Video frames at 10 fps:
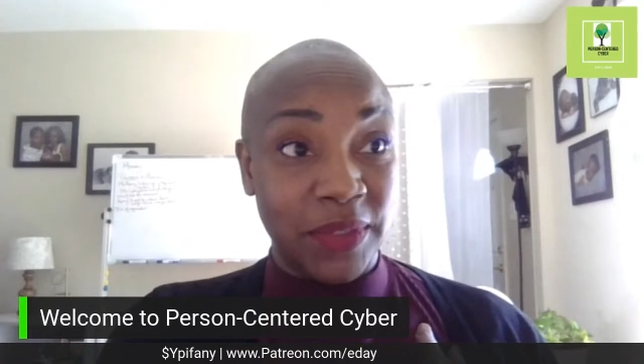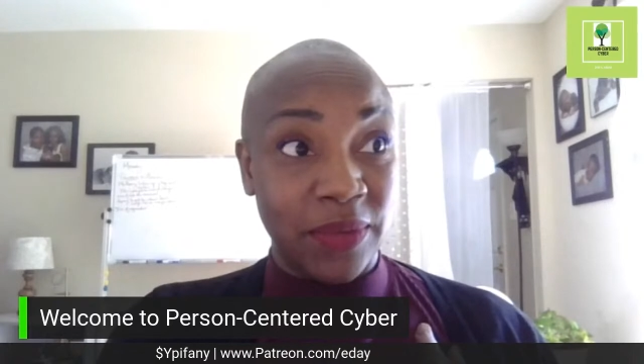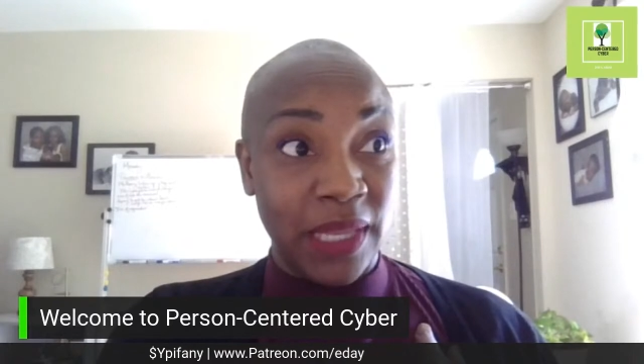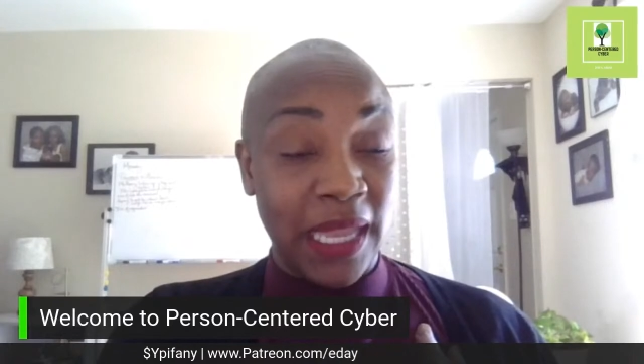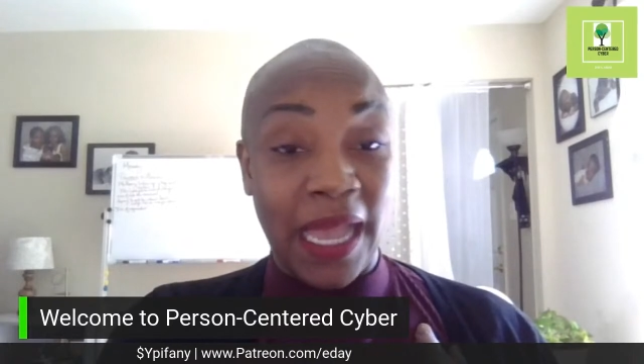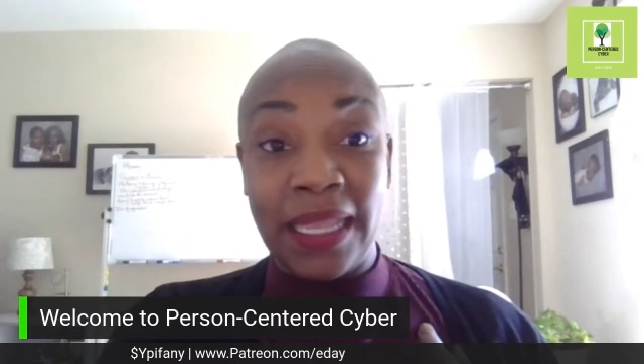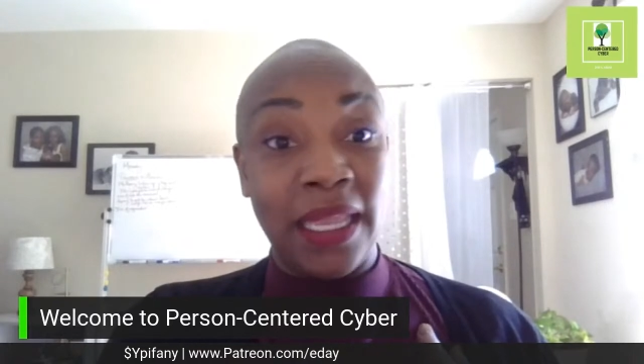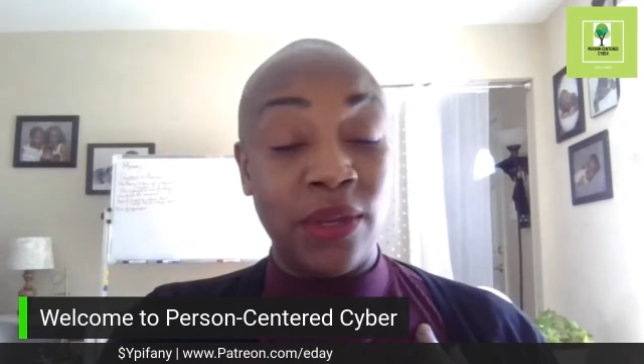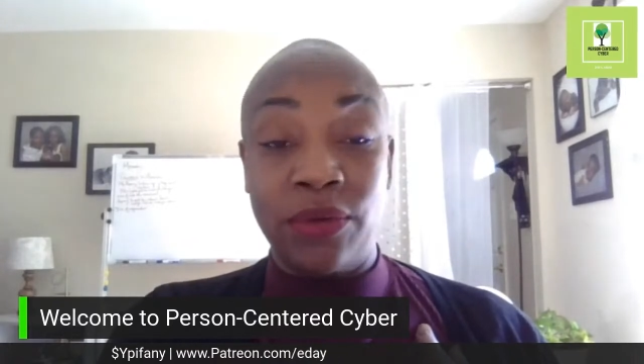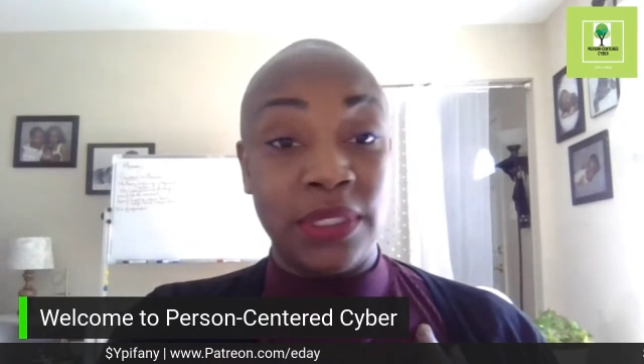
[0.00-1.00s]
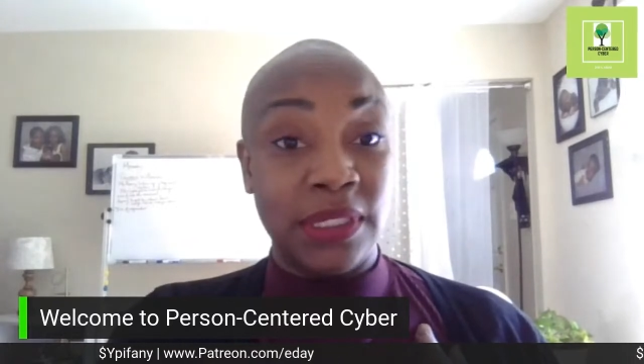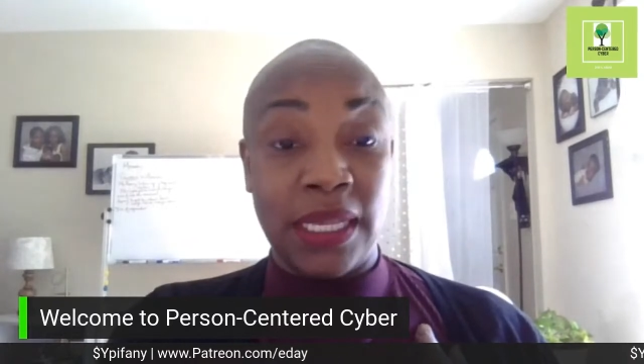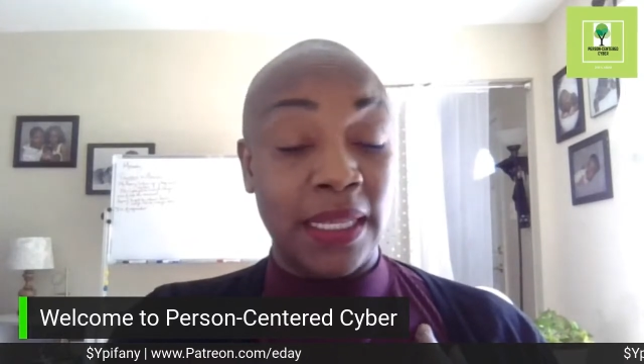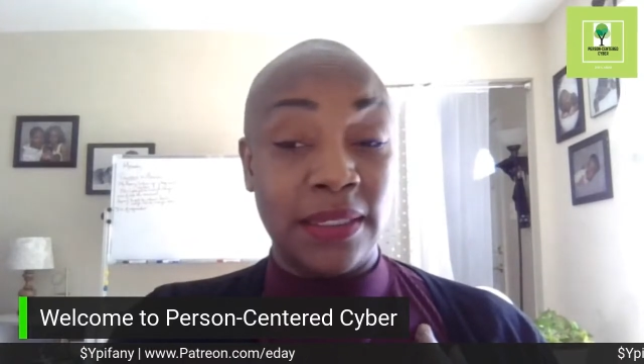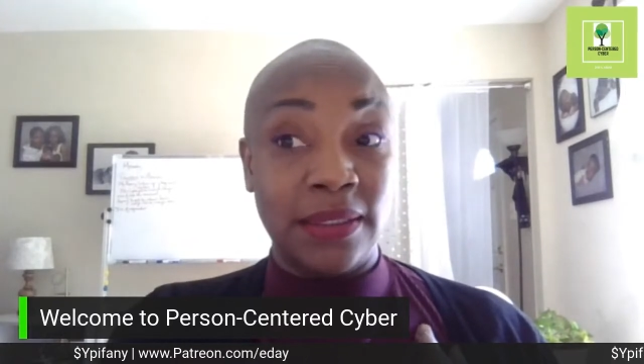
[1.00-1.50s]
Okay, I can't
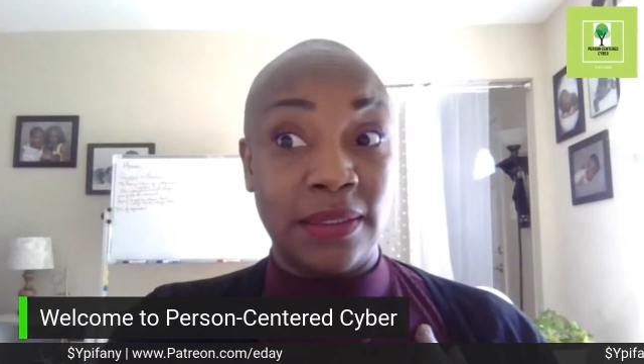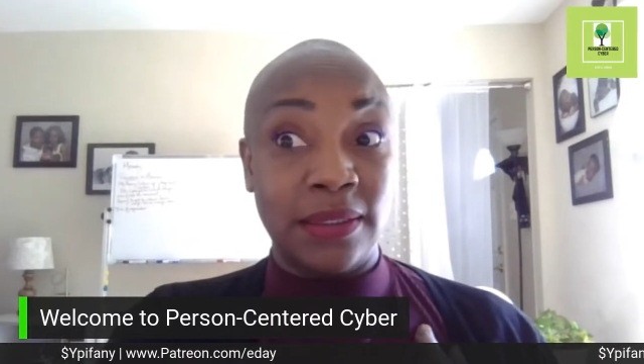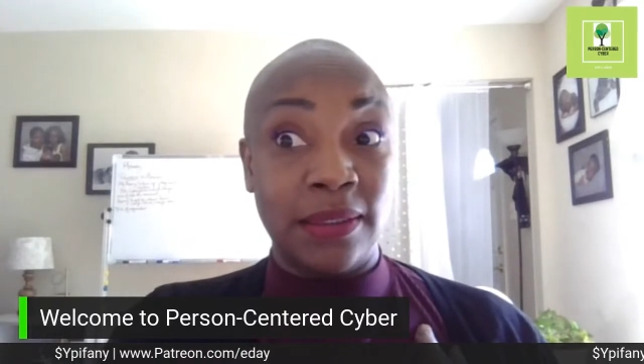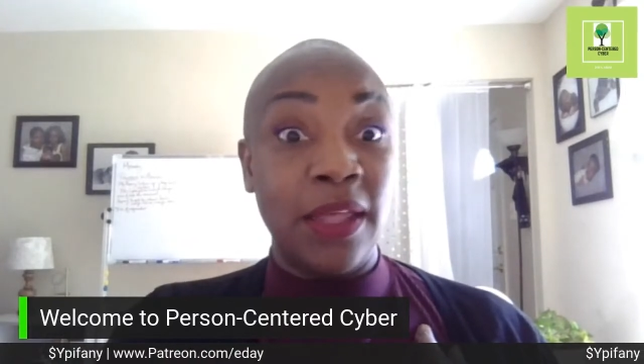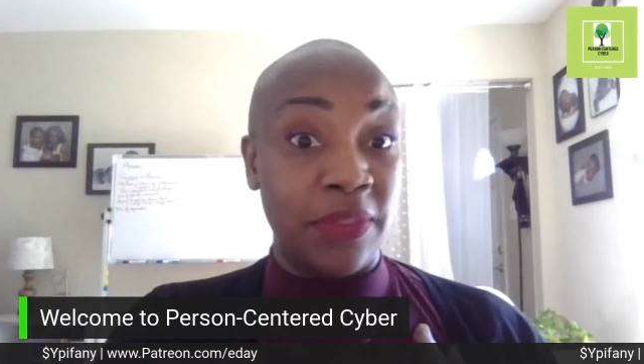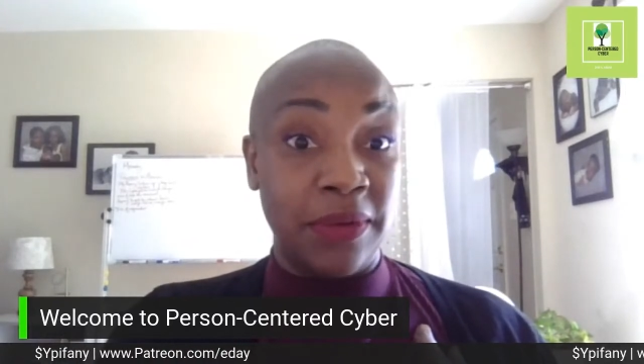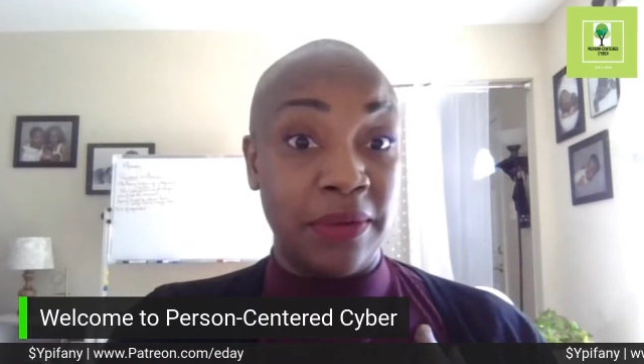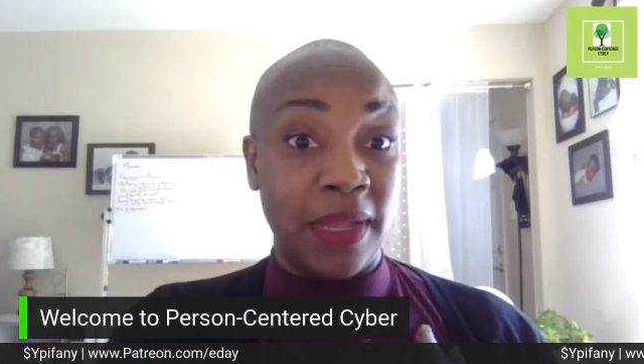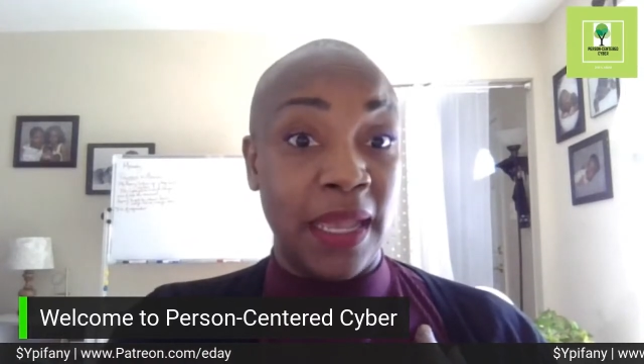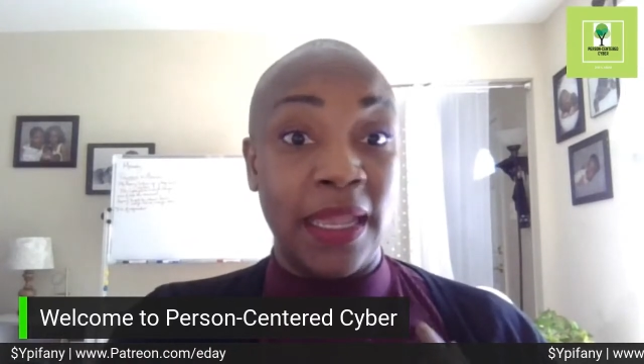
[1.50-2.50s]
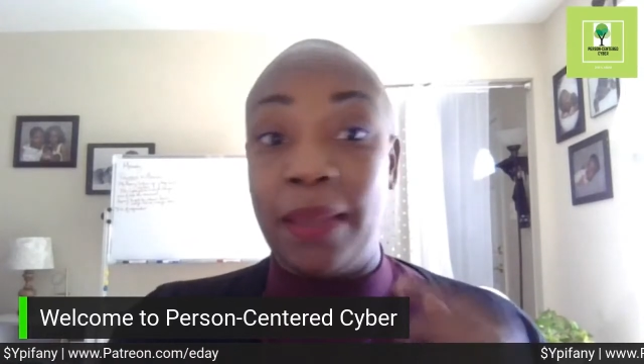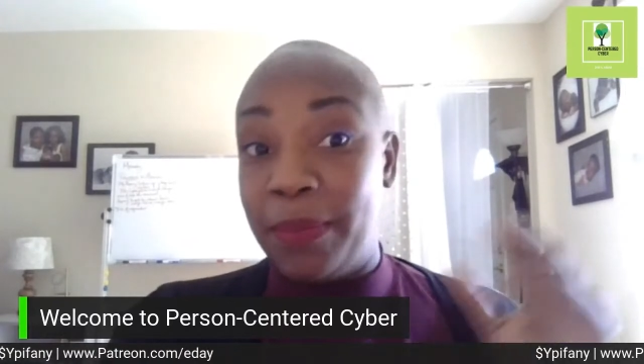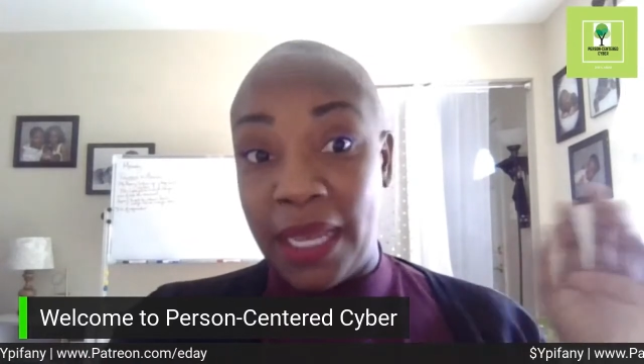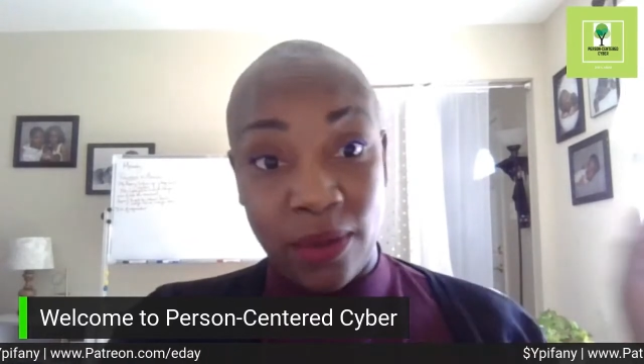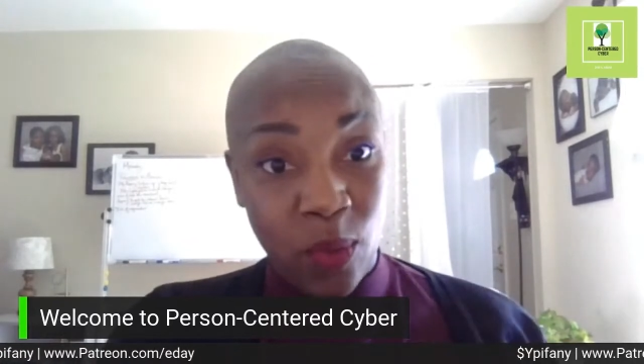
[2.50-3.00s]
criticize nothing. I
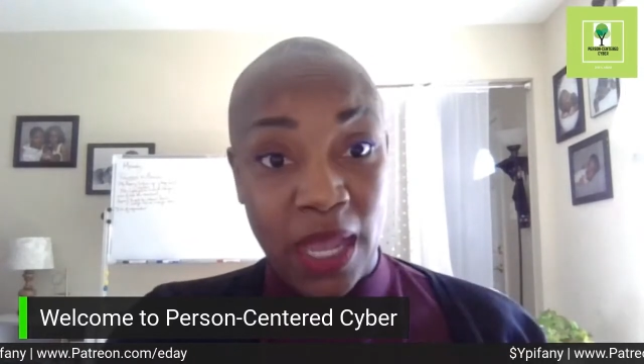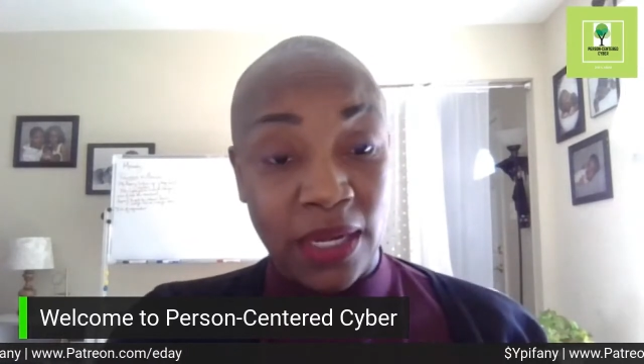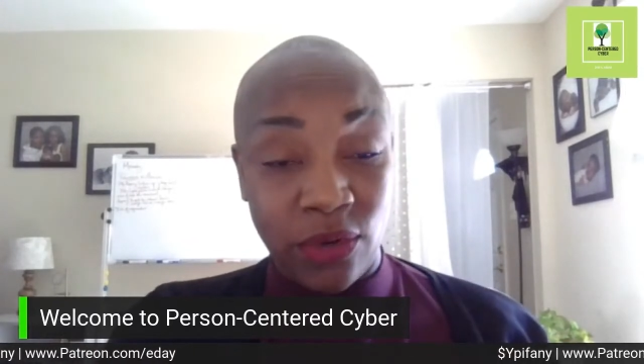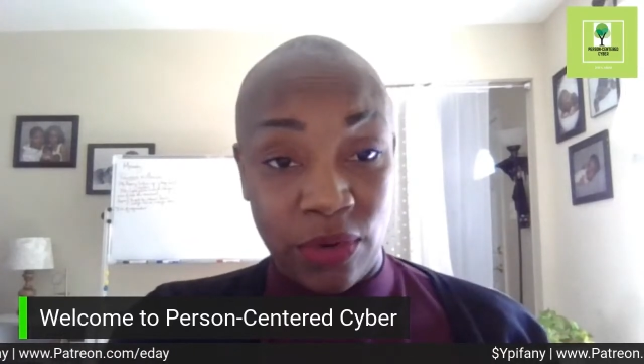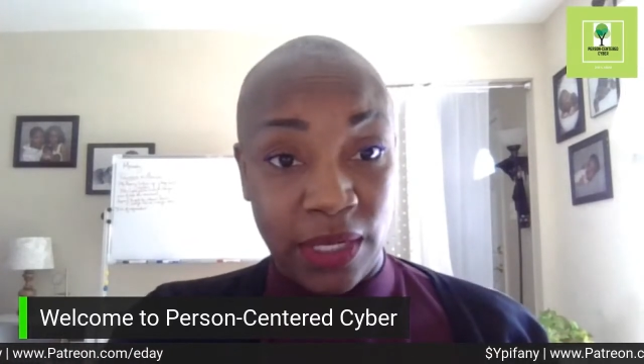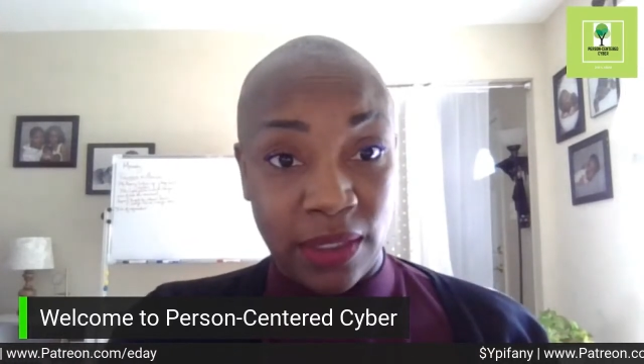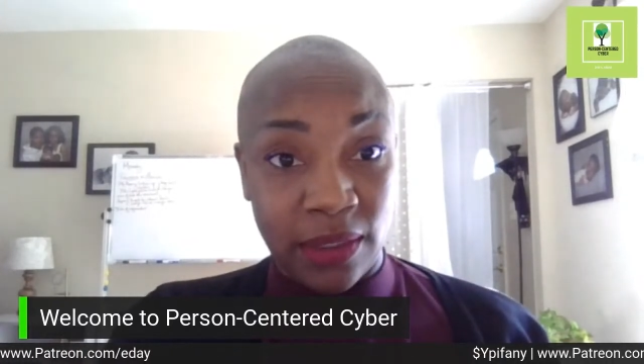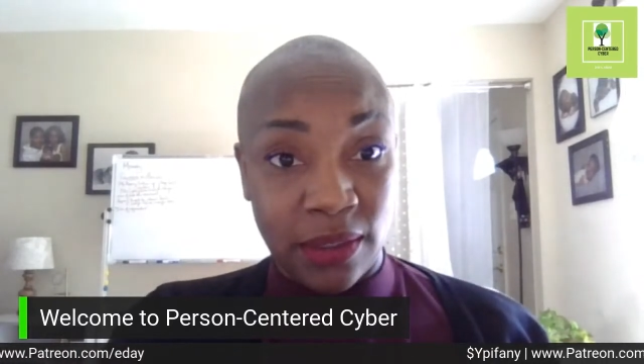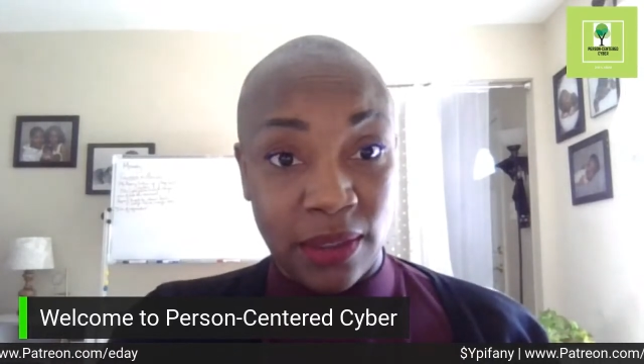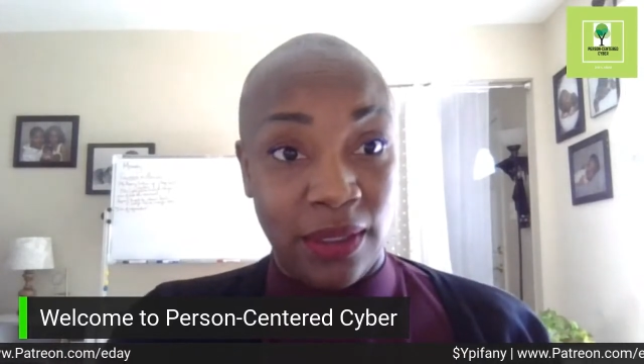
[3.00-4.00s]
am not a wine critic.